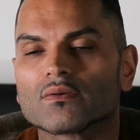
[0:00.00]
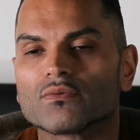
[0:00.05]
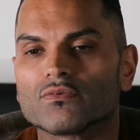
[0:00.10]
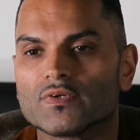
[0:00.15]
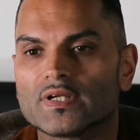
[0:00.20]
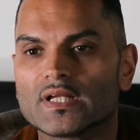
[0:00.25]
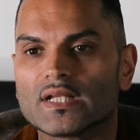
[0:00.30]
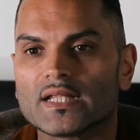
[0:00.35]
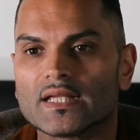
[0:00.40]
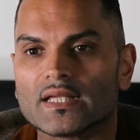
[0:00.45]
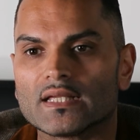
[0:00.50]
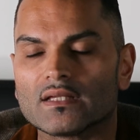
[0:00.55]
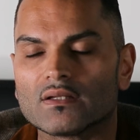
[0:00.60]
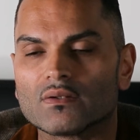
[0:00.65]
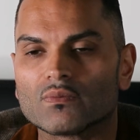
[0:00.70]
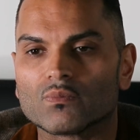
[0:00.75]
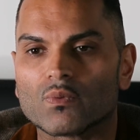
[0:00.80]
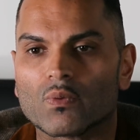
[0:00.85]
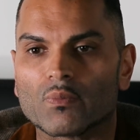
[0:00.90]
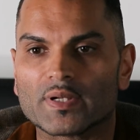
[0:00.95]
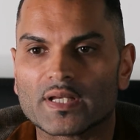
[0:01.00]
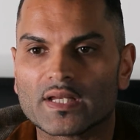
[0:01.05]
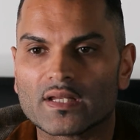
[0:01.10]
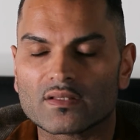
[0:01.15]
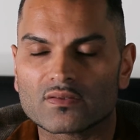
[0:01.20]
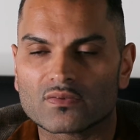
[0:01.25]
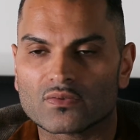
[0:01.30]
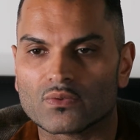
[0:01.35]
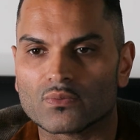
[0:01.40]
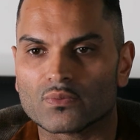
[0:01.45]
Really, what we needed
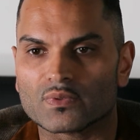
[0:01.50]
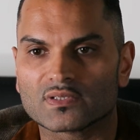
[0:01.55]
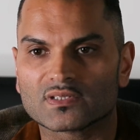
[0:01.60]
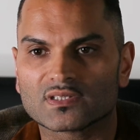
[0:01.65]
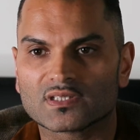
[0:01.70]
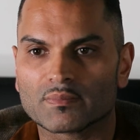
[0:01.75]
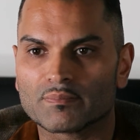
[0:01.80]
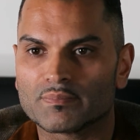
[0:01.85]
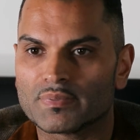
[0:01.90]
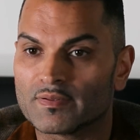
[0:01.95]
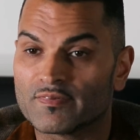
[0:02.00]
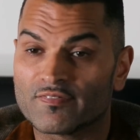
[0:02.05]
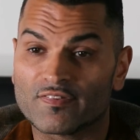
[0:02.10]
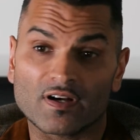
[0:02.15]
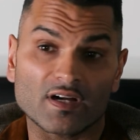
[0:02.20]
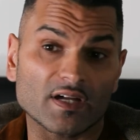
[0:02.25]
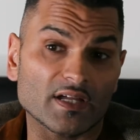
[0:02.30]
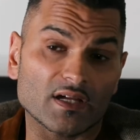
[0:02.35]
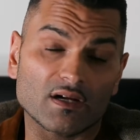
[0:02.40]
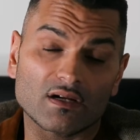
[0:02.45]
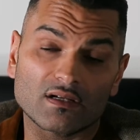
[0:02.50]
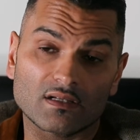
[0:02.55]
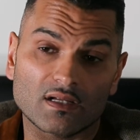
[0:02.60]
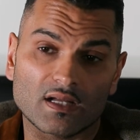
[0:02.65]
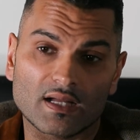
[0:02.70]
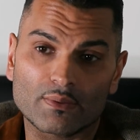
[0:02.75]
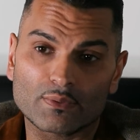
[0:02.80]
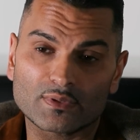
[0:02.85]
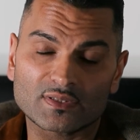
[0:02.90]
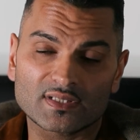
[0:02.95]
to do was simplify
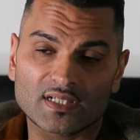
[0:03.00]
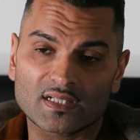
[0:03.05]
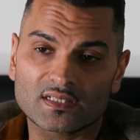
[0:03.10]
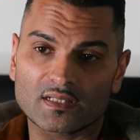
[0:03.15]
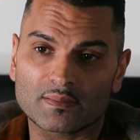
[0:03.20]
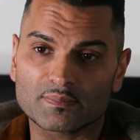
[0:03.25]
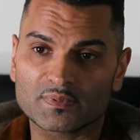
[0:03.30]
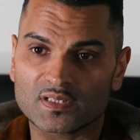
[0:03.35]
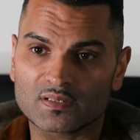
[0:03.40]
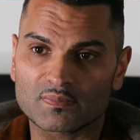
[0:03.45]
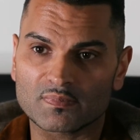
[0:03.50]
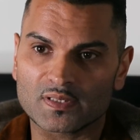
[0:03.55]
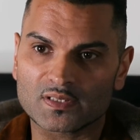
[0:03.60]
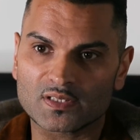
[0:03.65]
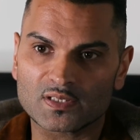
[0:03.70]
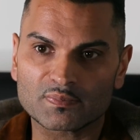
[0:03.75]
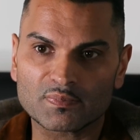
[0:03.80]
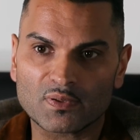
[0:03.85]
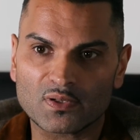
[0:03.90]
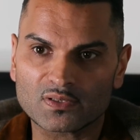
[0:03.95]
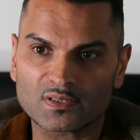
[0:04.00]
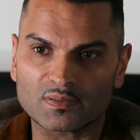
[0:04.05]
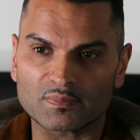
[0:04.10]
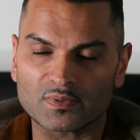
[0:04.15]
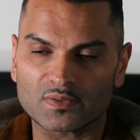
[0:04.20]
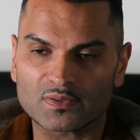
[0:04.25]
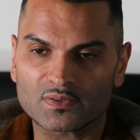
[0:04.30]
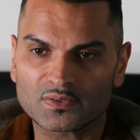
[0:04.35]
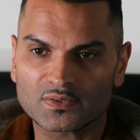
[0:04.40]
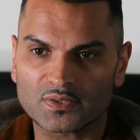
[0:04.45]
our setups as much as
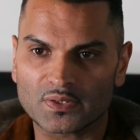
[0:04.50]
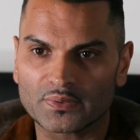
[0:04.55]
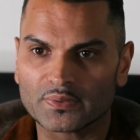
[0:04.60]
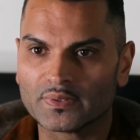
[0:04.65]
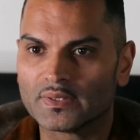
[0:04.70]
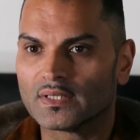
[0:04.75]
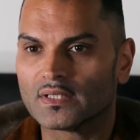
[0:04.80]
possible. So